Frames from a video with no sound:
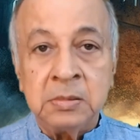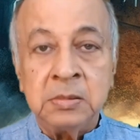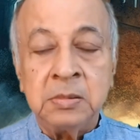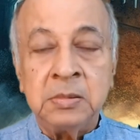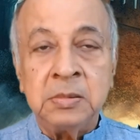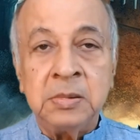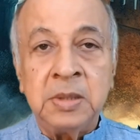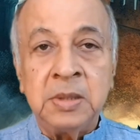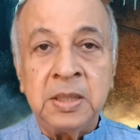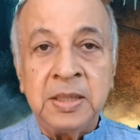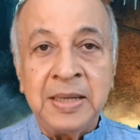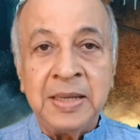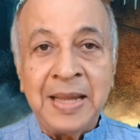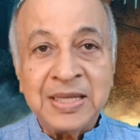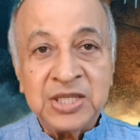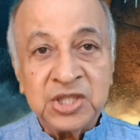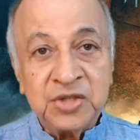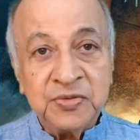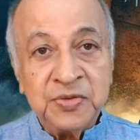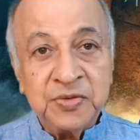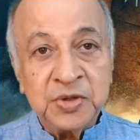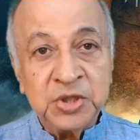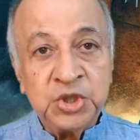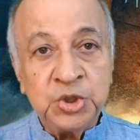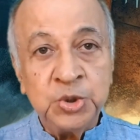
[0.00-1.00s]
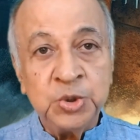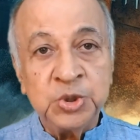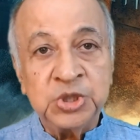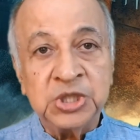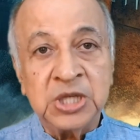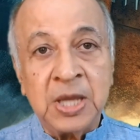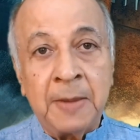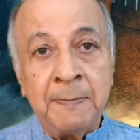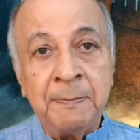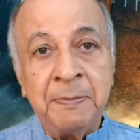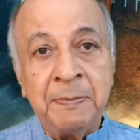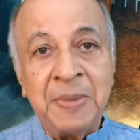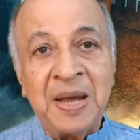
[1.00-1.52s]
The next virtue is
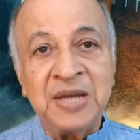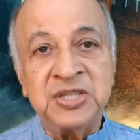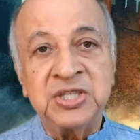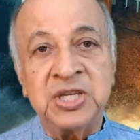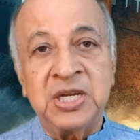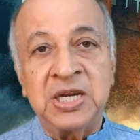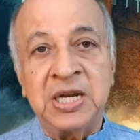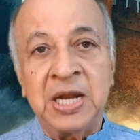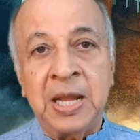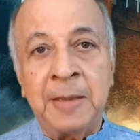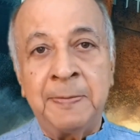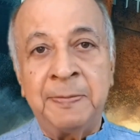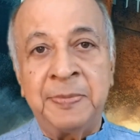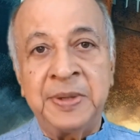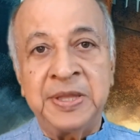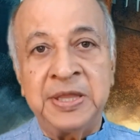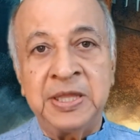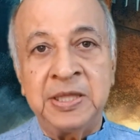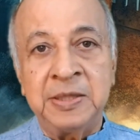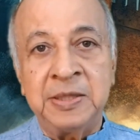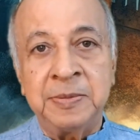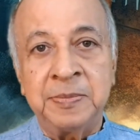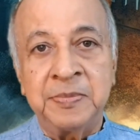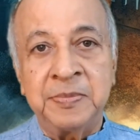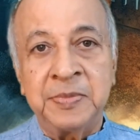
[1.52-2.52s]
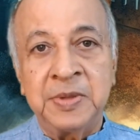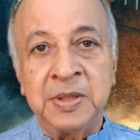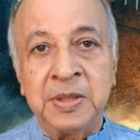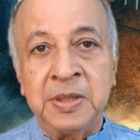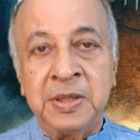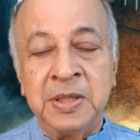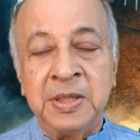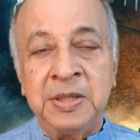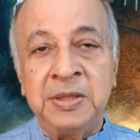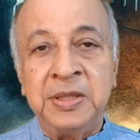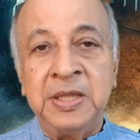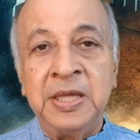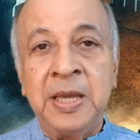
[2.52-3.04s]
compassion and empathy.
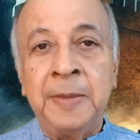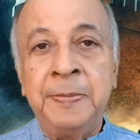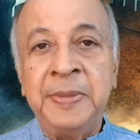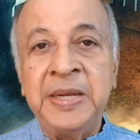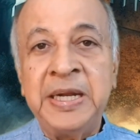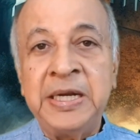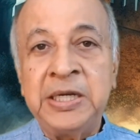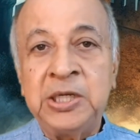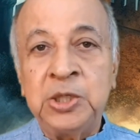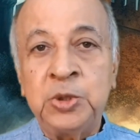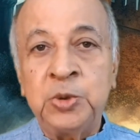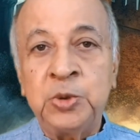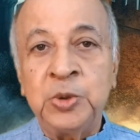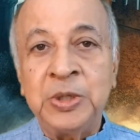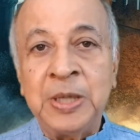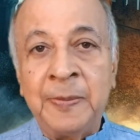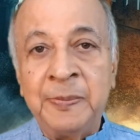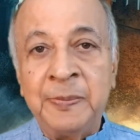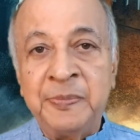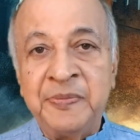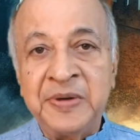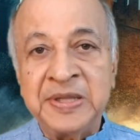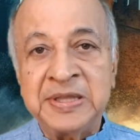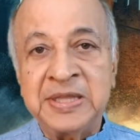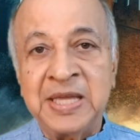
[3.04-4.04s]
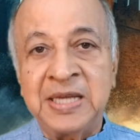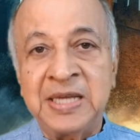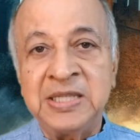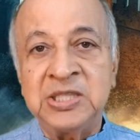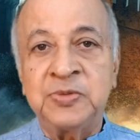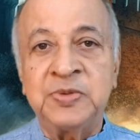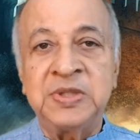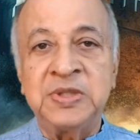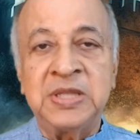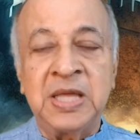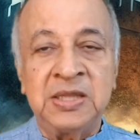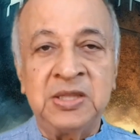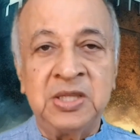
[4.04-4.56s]
The ability to empathize
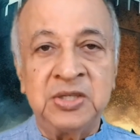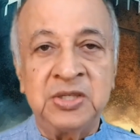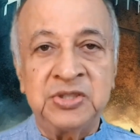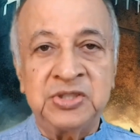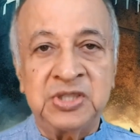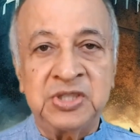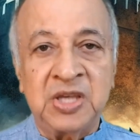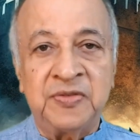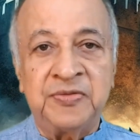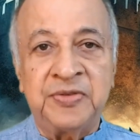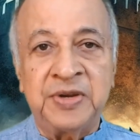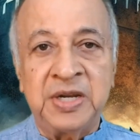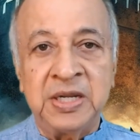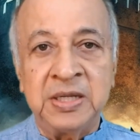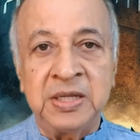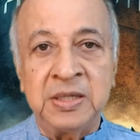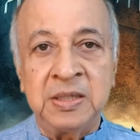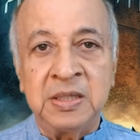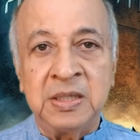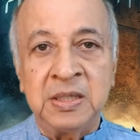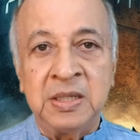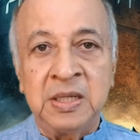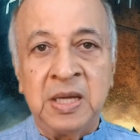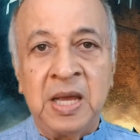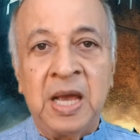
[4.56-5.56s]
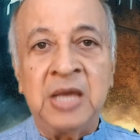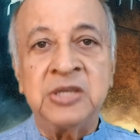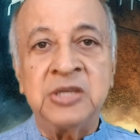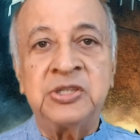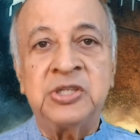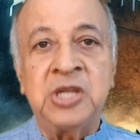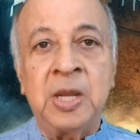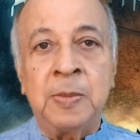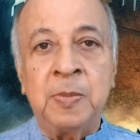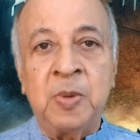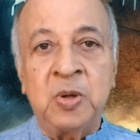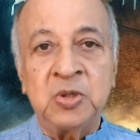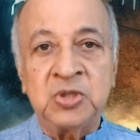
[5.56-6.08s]
with others' suffering, as
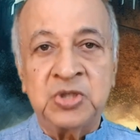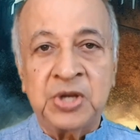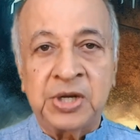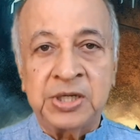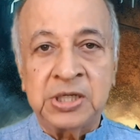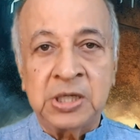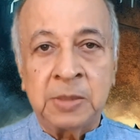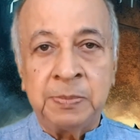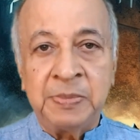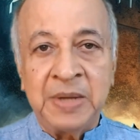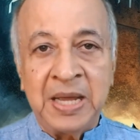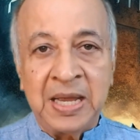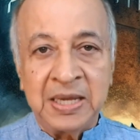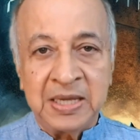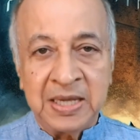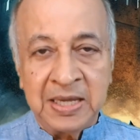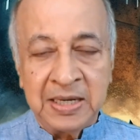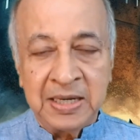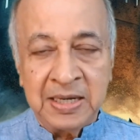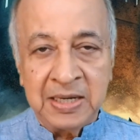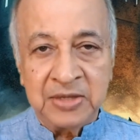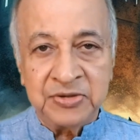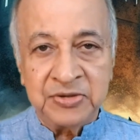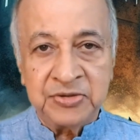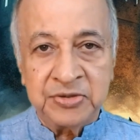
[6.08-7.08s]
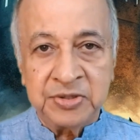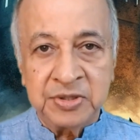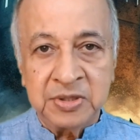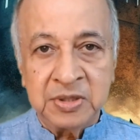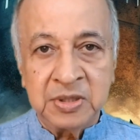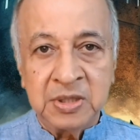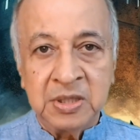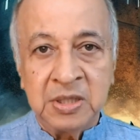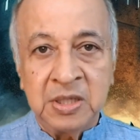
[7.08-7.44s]
demonstrated by Achilles.